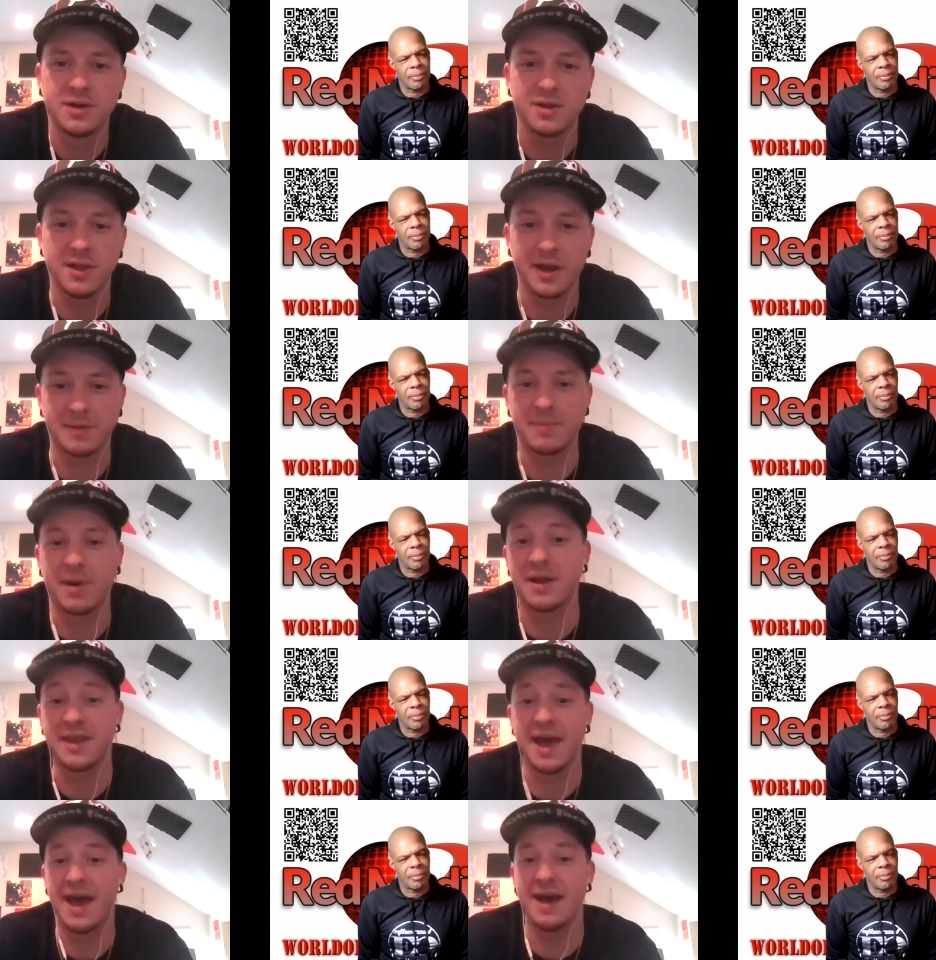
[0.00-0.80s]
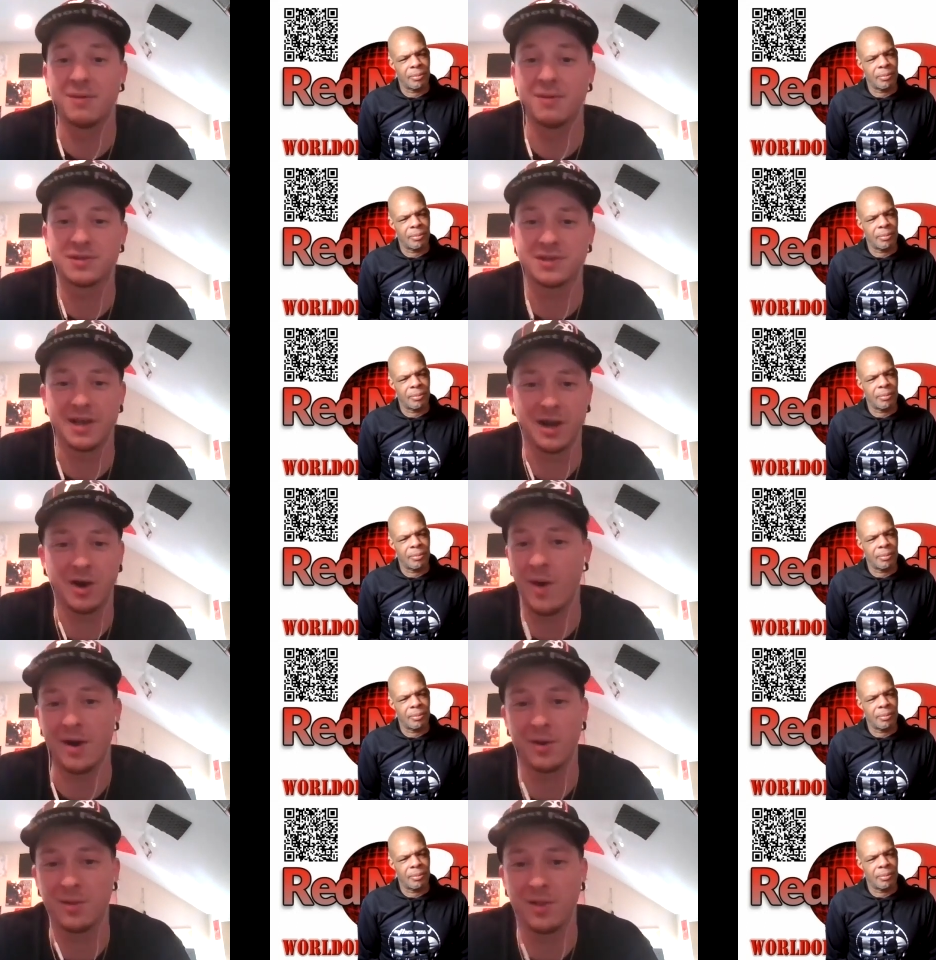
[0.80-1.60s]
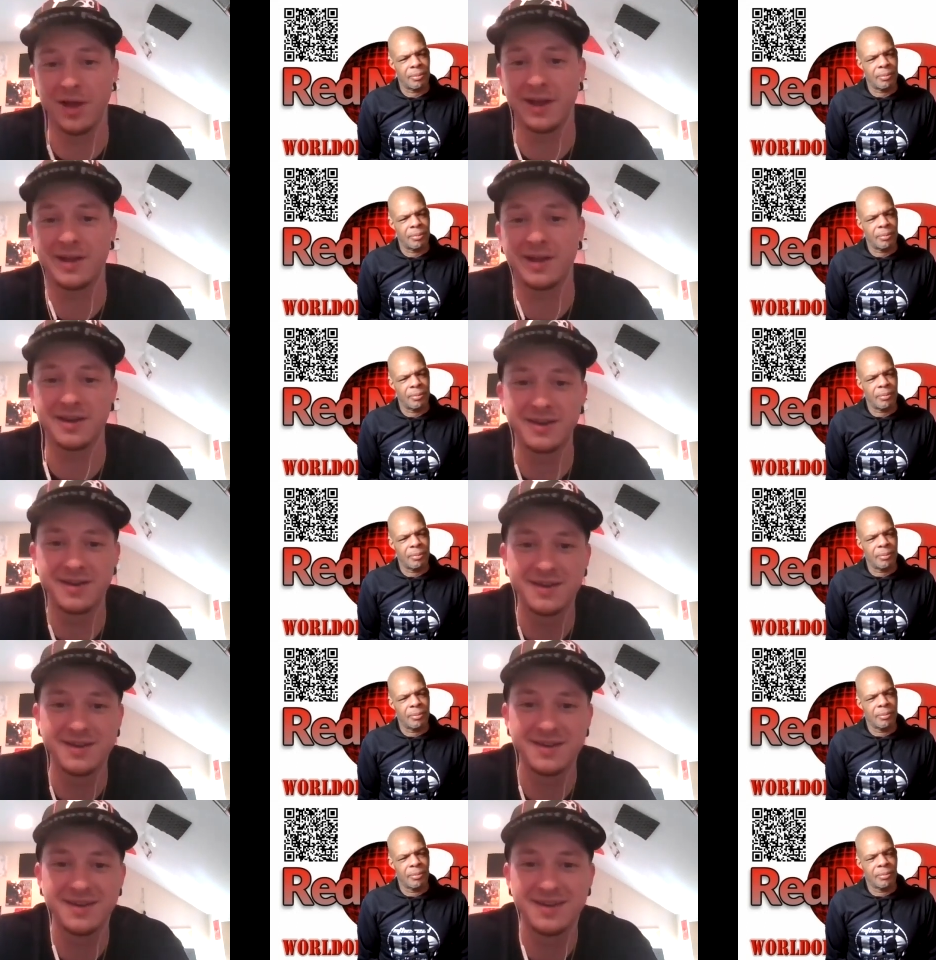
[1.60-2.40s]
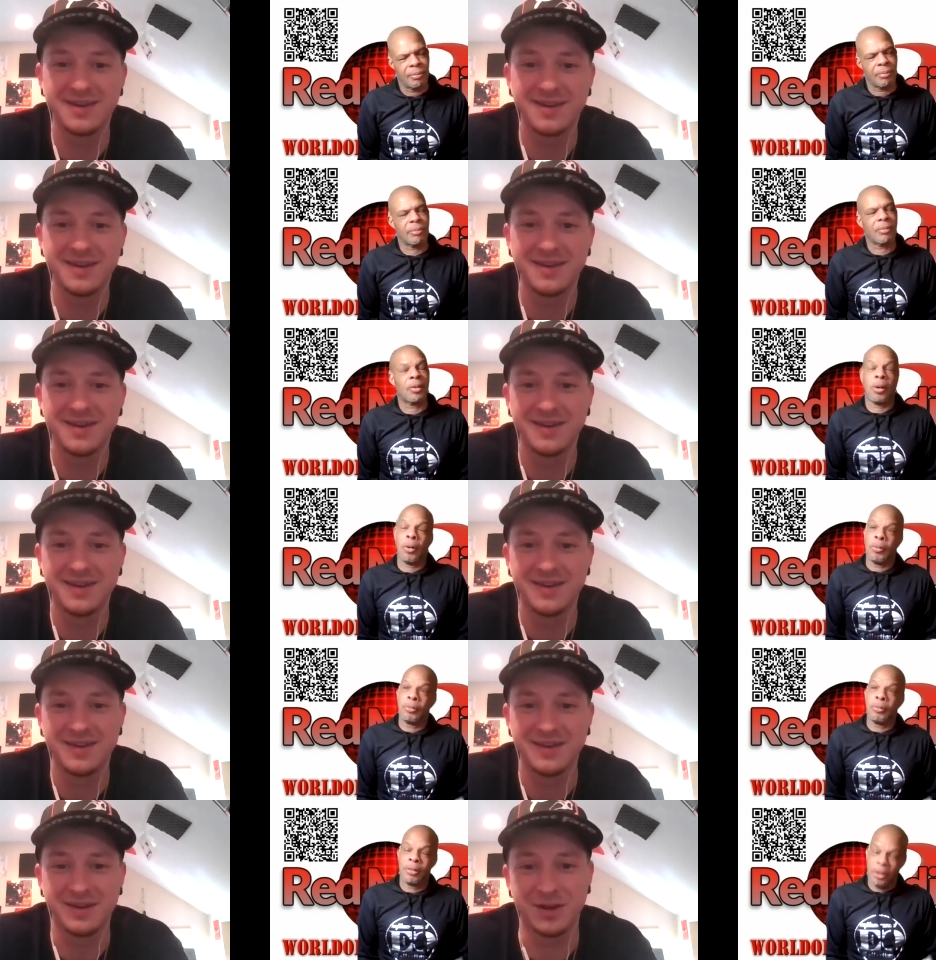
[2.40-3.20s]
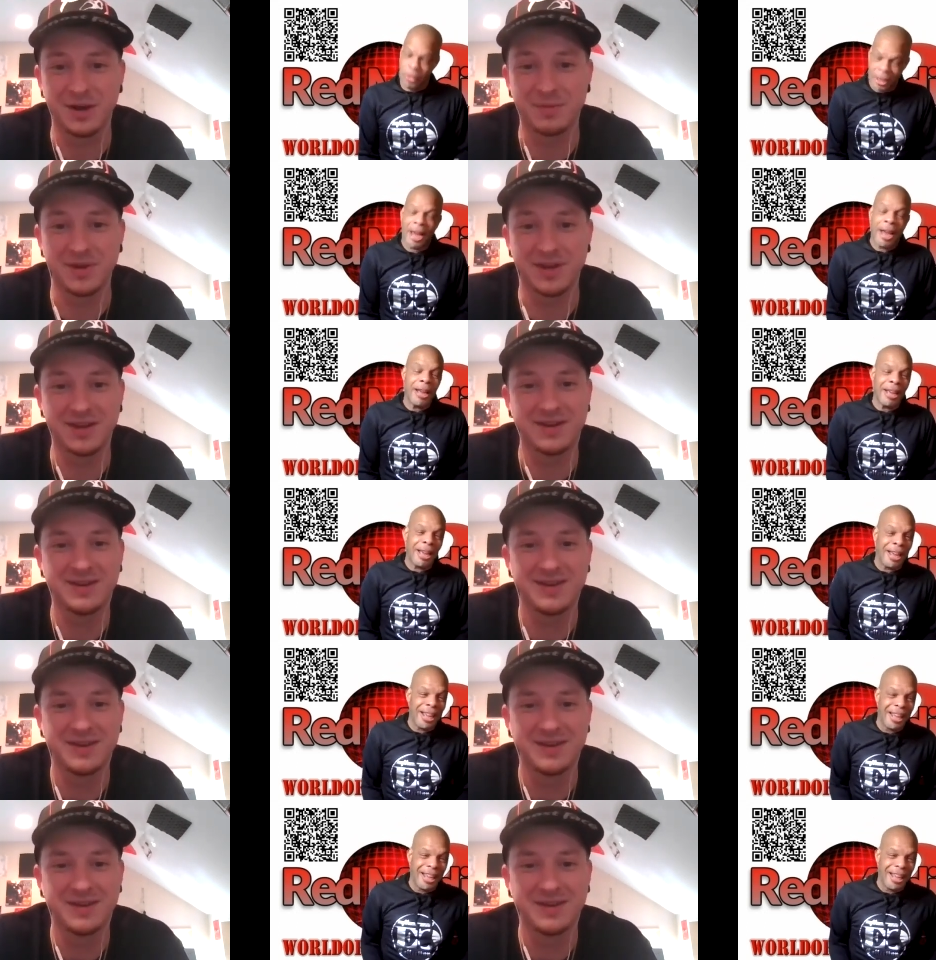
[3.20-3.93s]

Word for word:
Speaker 1: like my dad was like, oh, I don't like it. Oh, you know what okay. I mean?